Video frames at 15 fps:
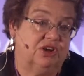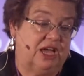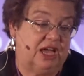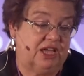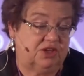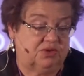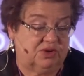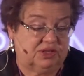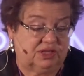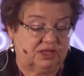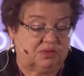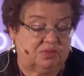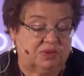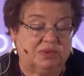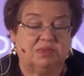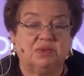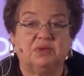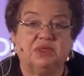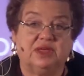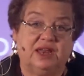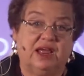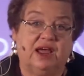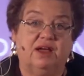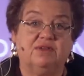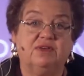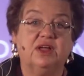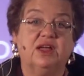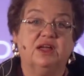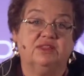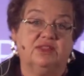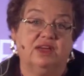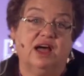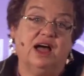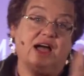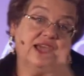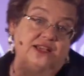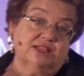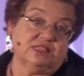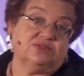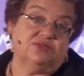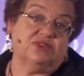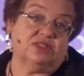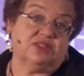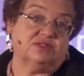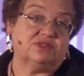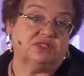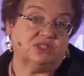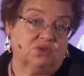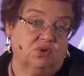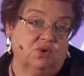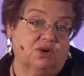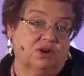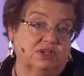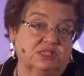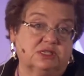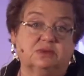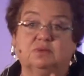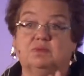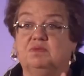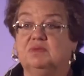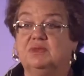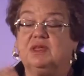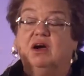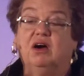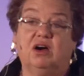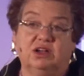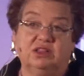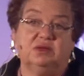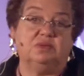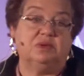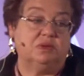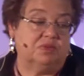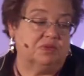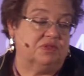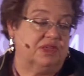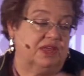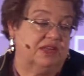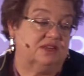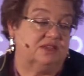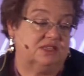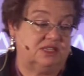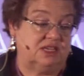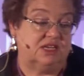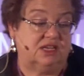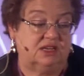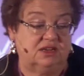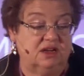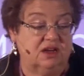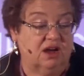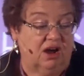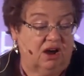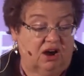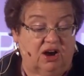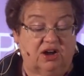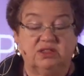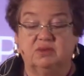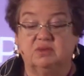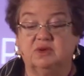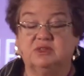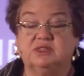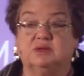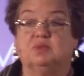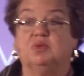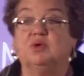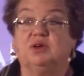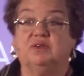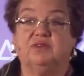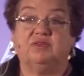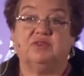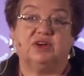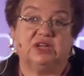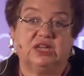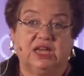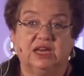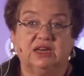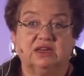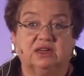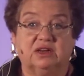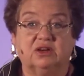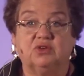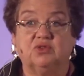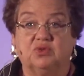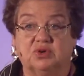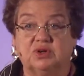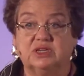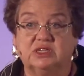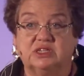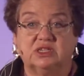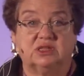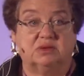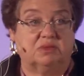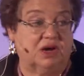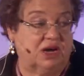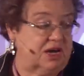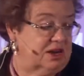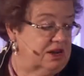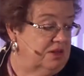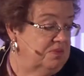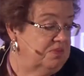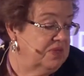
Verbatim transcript: accurate that the people that have the highest fifth of scores are the people that indeed are the most supportive of our candidate according to the model.